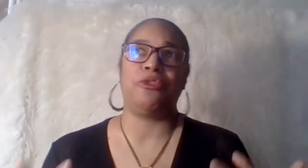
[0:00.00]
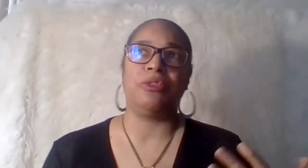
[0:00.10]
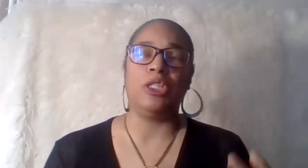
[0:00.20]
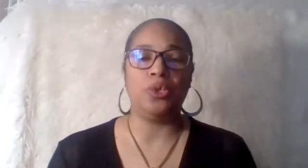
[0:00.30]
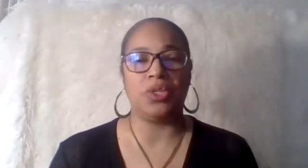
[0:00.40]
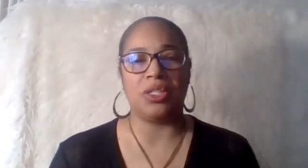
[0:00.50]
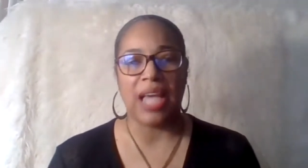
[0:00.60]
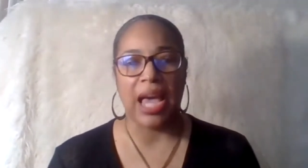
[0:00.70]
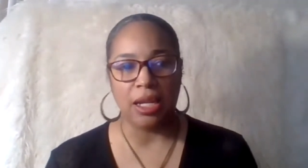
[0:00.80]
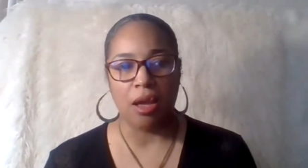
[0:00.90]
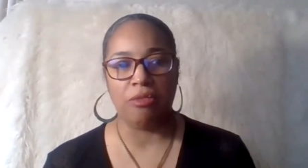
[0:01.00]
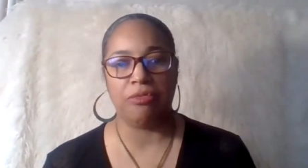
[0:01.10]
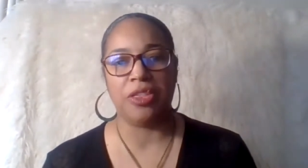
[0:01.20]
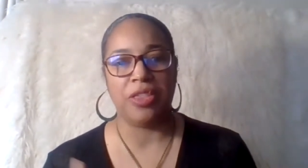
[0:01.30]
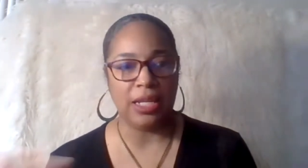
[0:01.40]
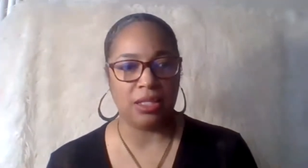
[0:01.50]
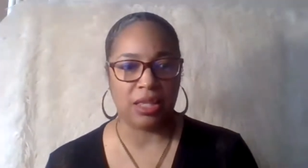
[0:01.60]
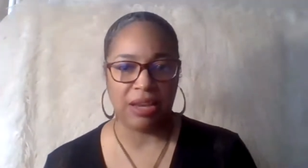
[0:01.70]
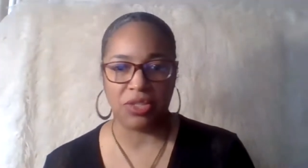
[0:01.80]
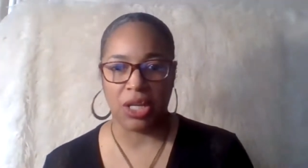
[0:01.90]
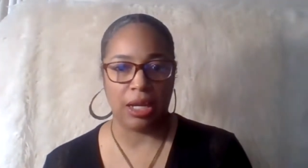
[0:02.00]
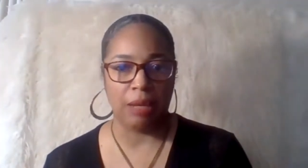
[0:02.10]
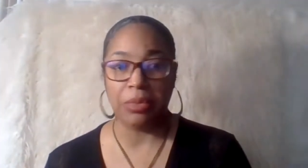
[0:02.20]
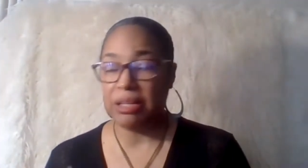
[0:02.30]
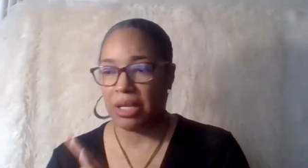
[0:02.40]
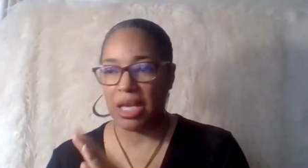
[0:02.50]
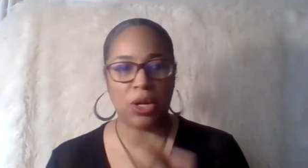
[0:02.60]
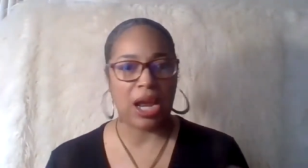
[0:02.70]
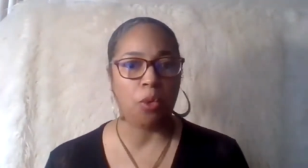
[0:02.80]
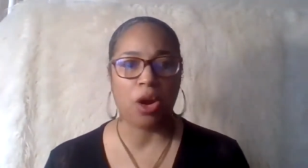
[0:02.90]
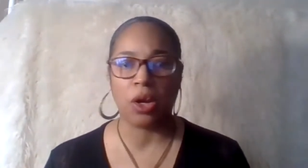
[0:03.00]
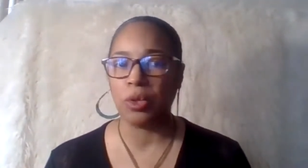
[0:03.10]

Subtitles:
lose sight of the things that they've done. And believe me, when I work with